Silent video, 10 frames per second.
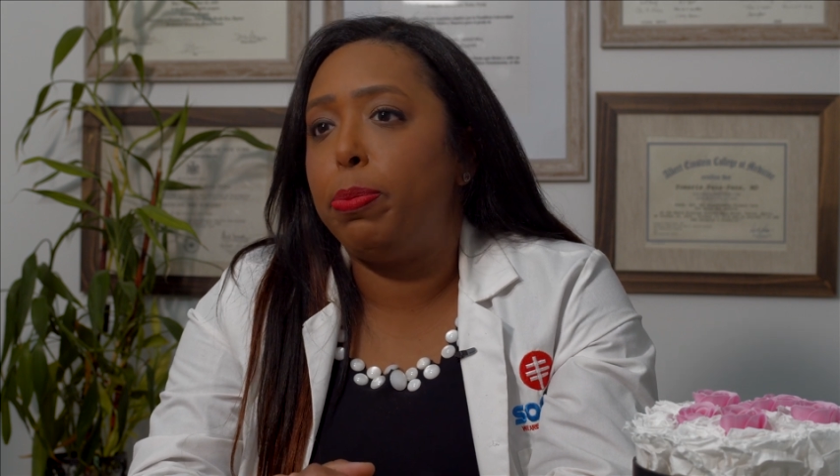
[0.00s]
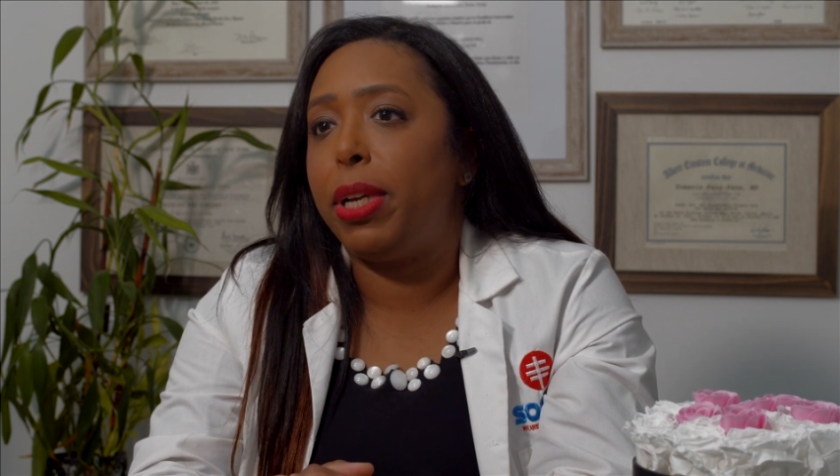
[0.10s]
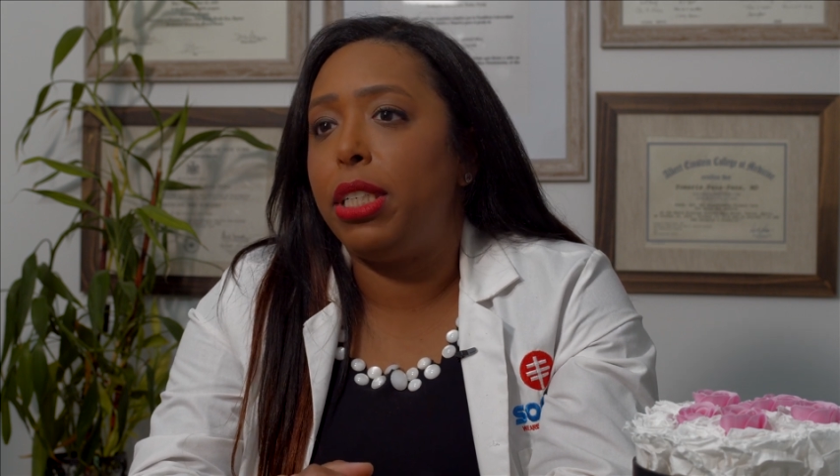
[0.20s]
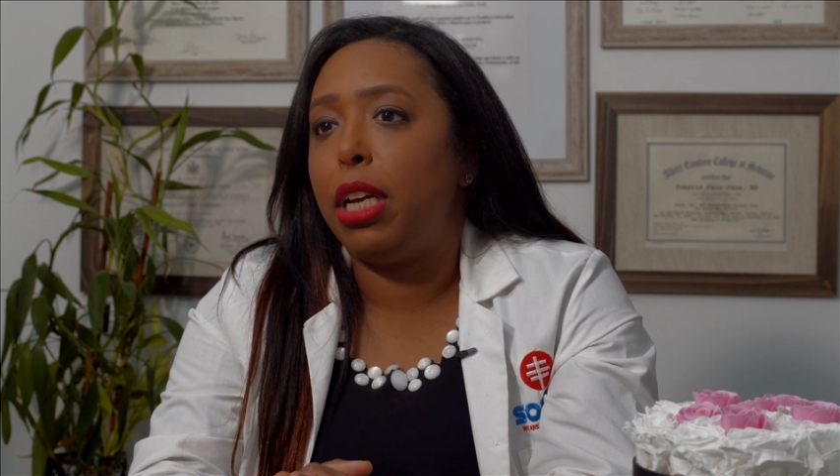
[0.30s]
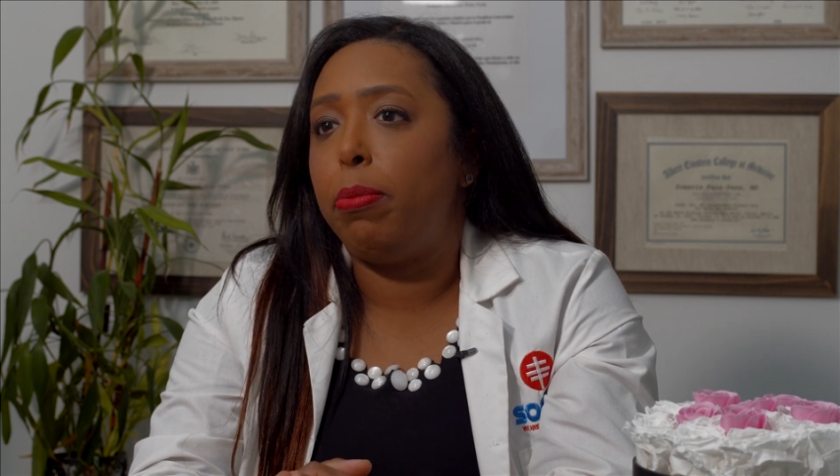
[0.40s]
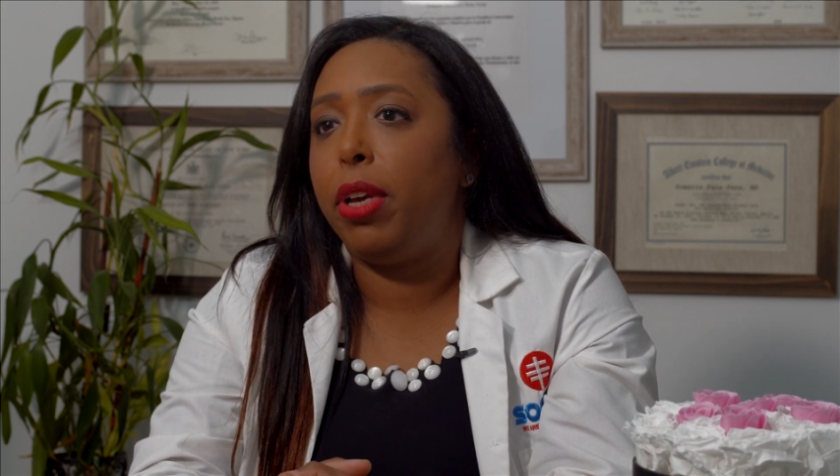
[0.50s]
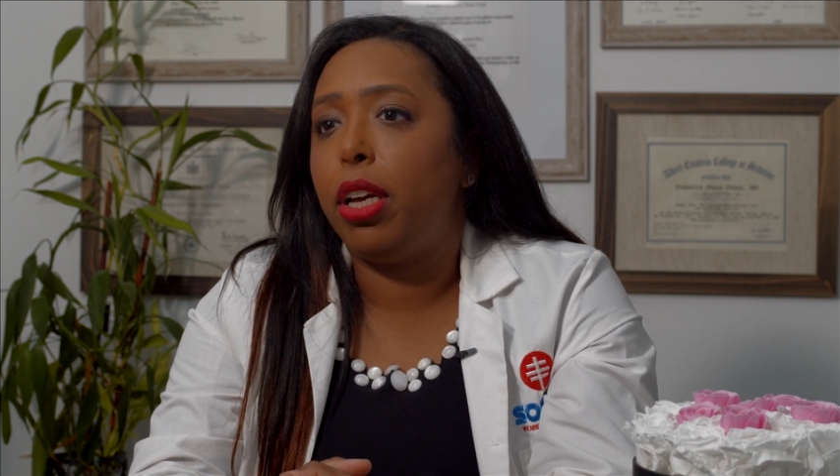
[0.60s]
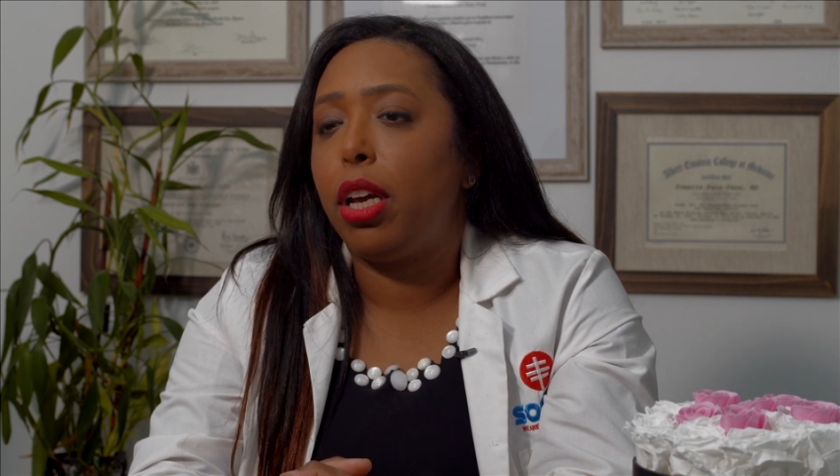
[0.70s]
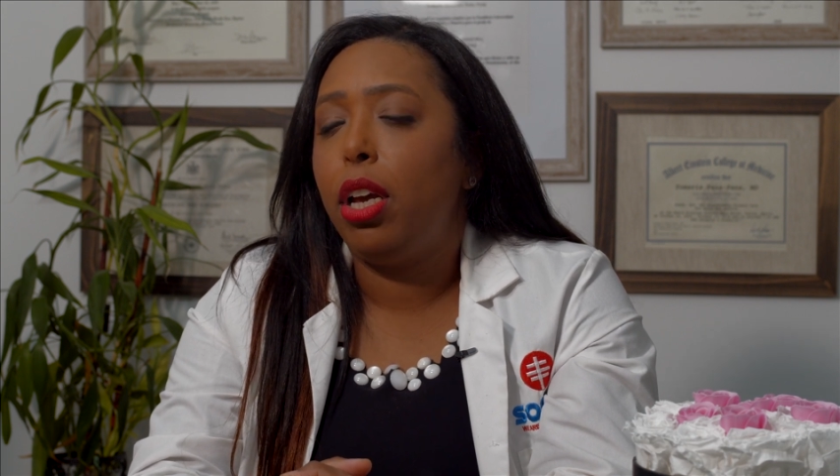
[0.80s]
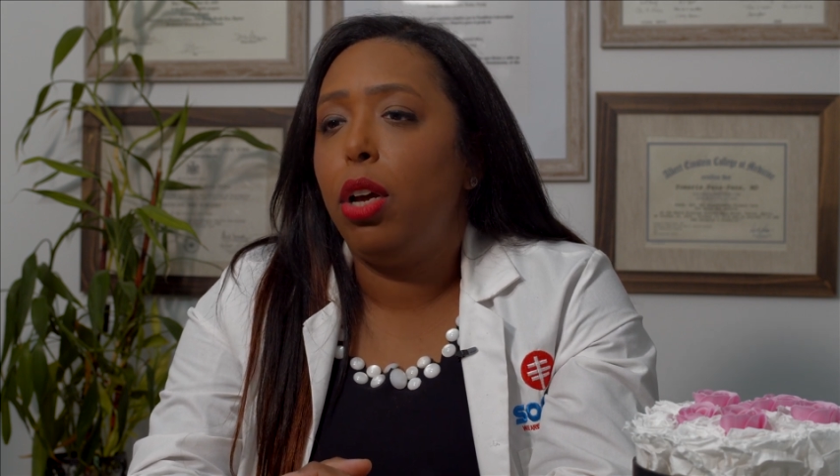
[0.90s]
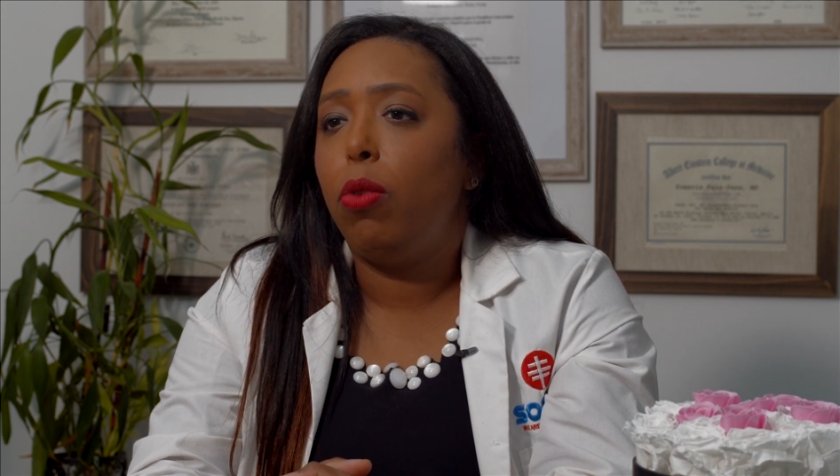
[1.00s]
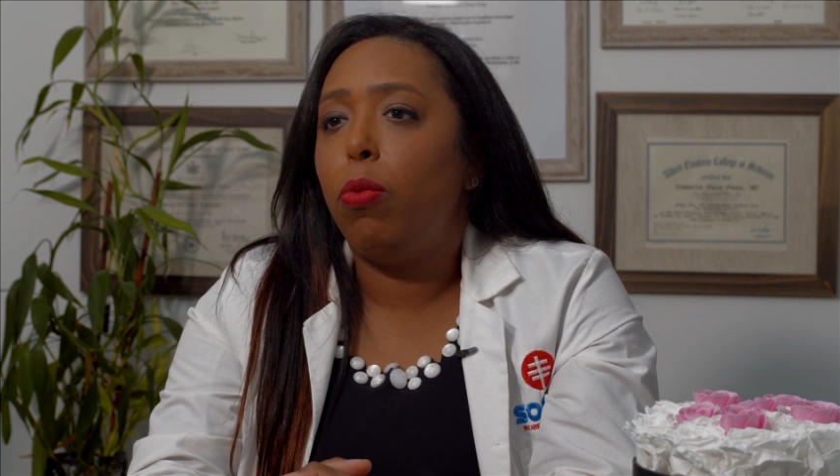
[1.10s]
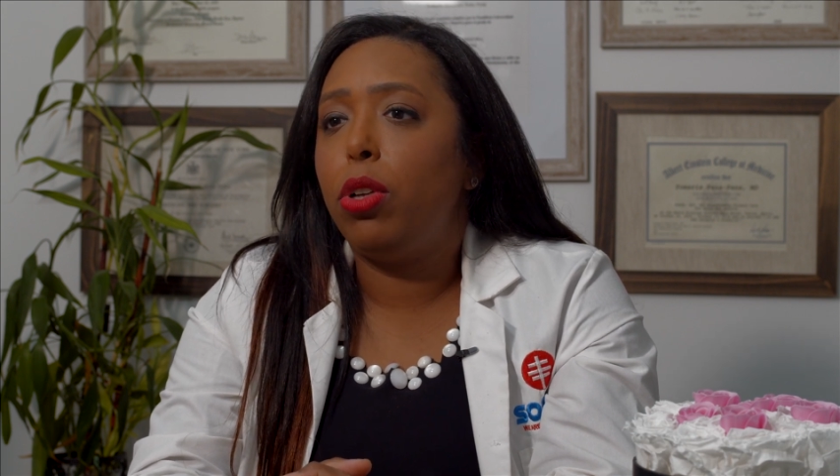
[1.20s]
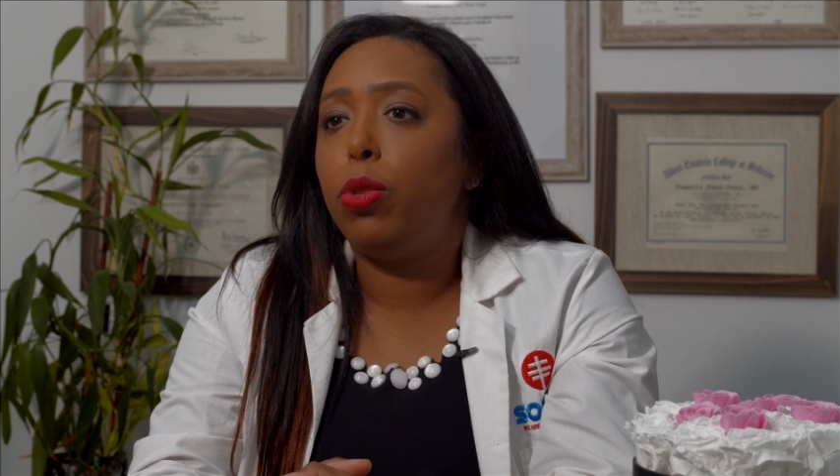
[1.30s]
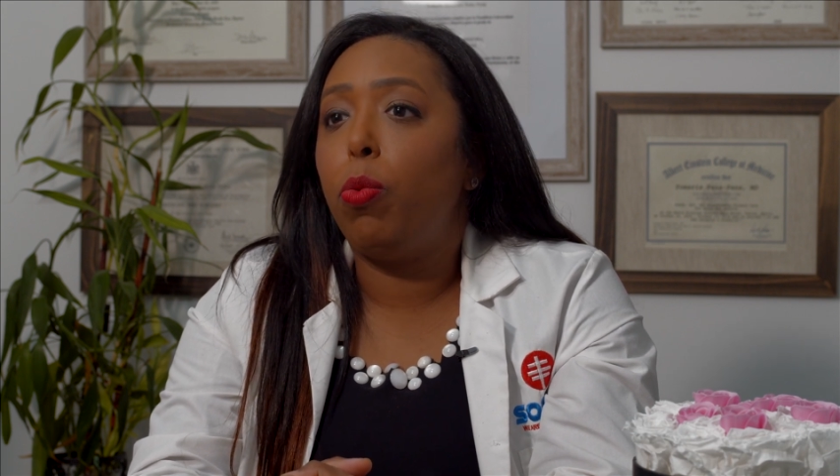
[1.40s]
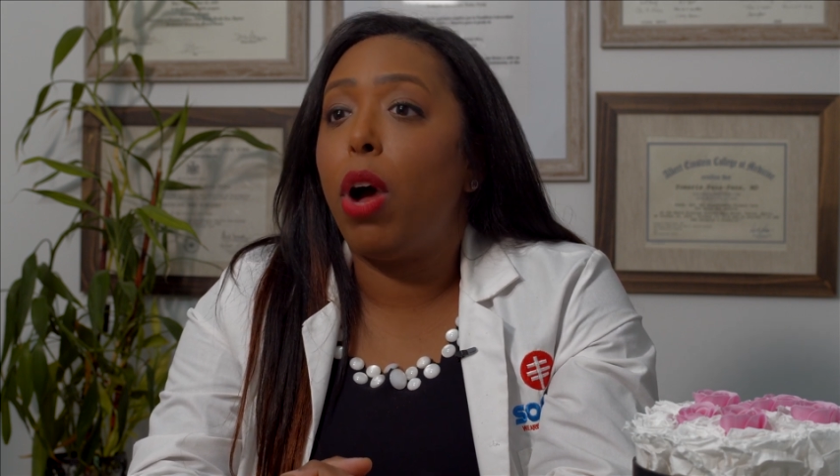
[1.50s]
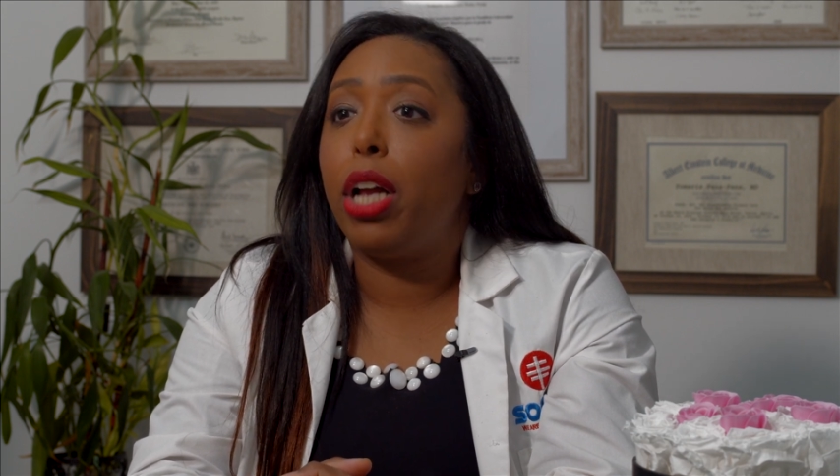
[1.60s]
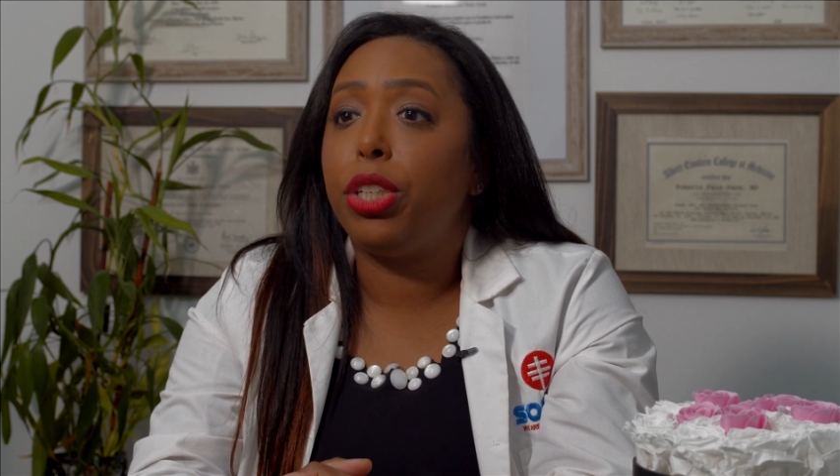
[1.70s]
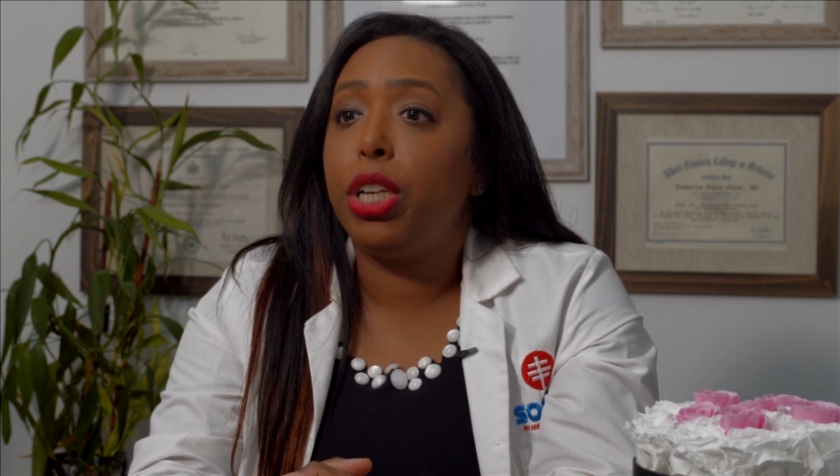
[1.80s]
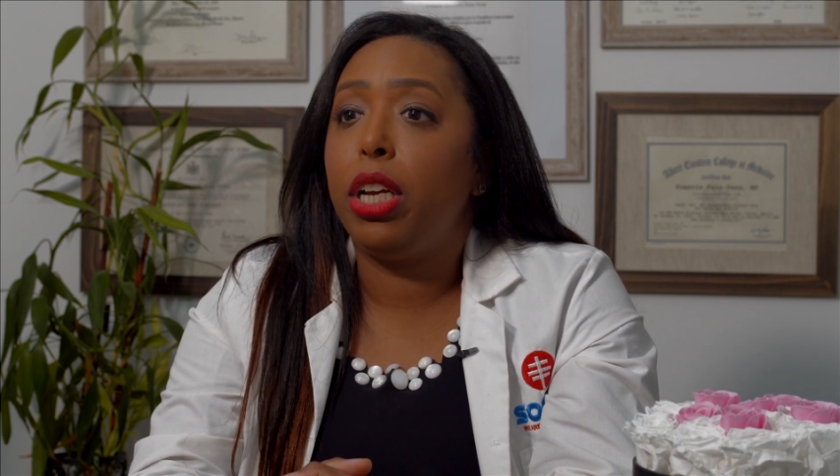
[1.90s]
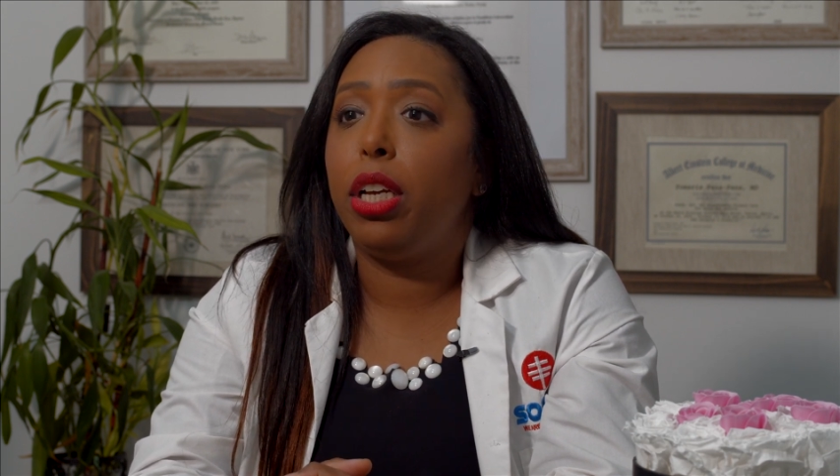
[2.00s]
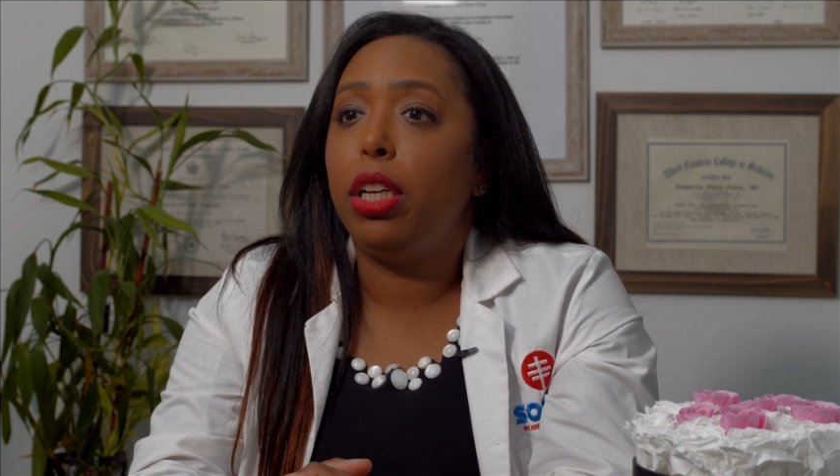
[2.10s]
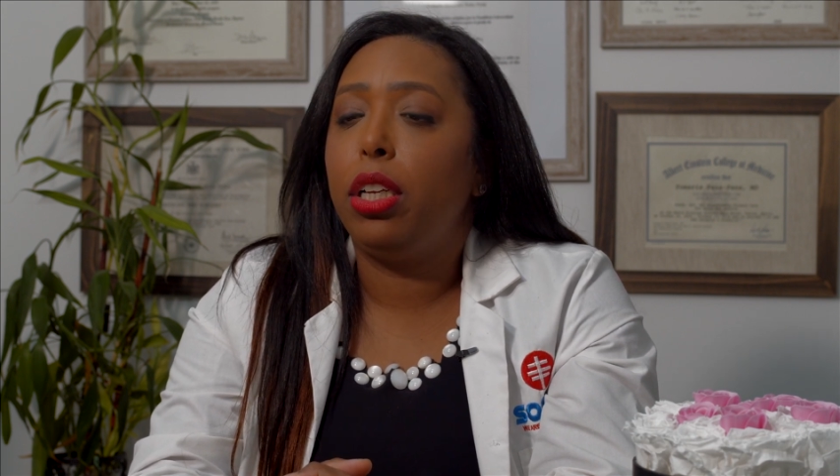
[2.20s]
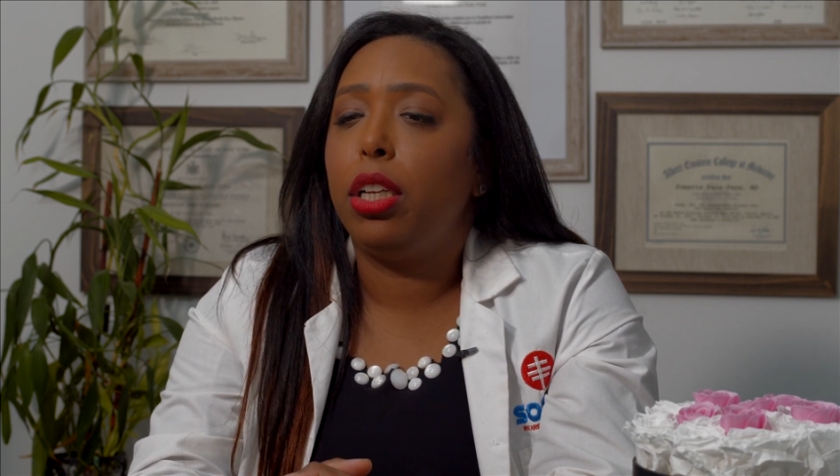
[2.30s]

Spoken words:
pandemic was watching